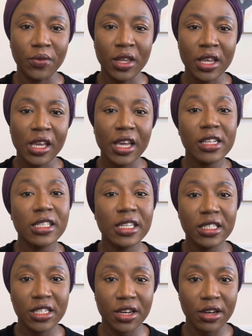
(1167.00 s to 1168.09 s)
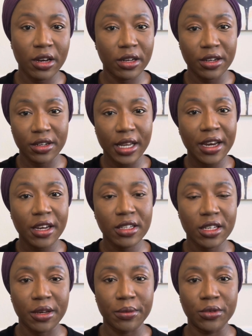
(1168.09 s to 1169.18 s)
eating dinner at their dining
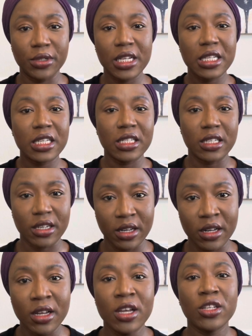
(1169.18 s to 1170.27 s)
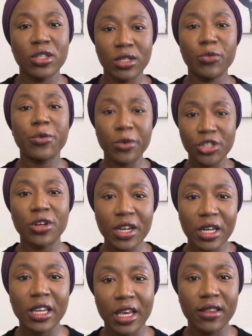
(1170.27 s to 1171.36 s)
table, eating dinner. So we were trying to
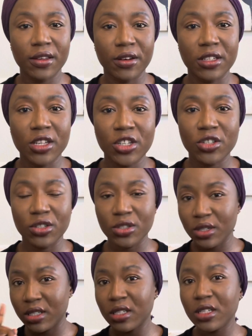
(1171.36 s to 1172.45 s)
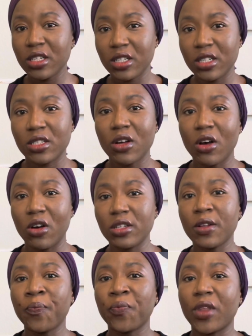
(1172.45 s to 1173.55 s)
get their attention. So as soon as they saw us,
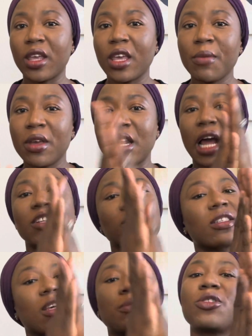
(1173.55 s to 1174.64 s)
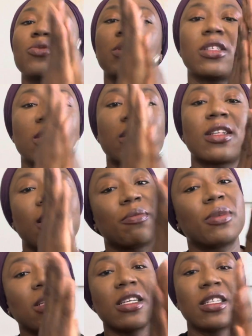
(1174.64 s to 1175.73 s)
they came, and I just kept doing this, like,
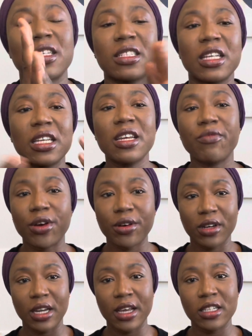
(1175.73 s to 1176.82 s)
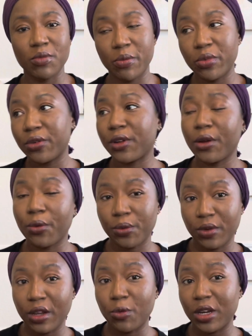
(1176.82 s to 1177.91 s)
please, because they didn't recognize me. But they
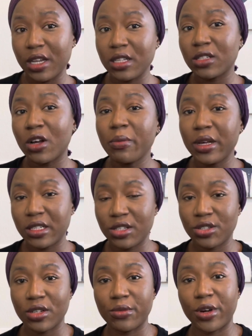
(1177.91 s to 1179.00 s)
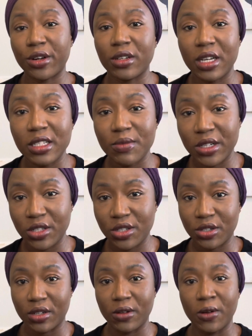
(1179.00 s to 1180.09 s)
when they saw my sister-in-law, recognized my
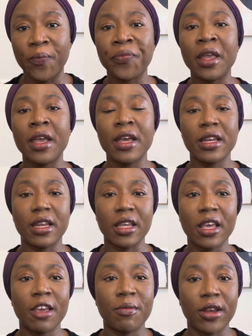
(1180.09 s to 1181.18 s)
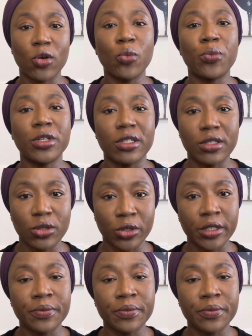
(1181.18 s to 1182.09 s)
sister-in-law, they came and opened the door.